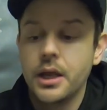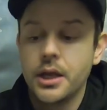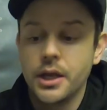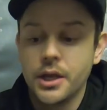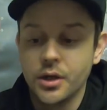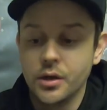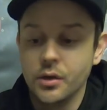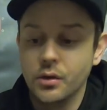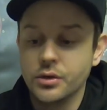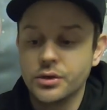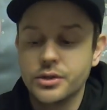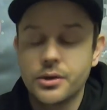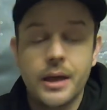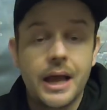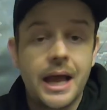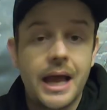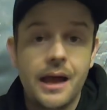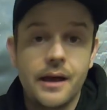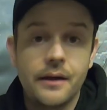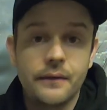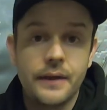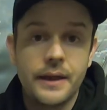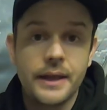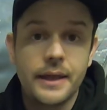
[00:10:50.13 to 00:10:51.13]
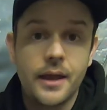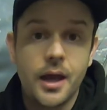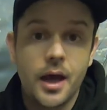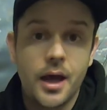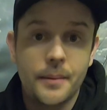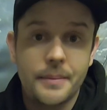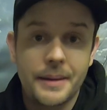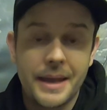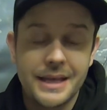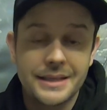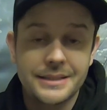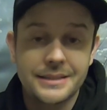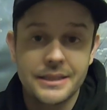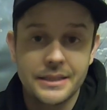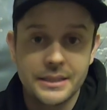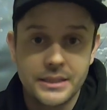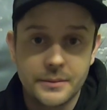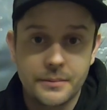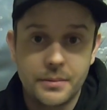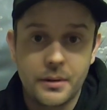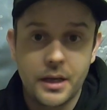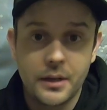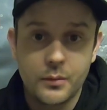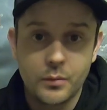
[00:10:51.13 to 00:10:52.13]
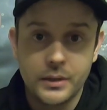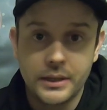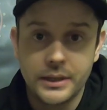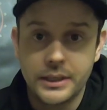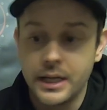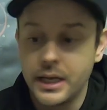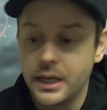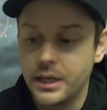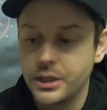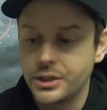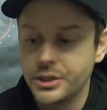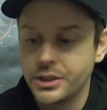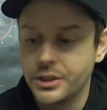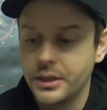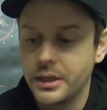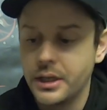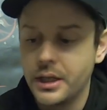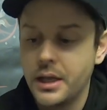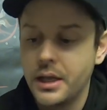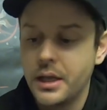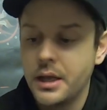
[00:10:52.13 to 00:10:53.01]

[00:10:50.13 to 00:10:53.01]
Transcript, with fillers: You'll also have a carb gasket supplied with the engine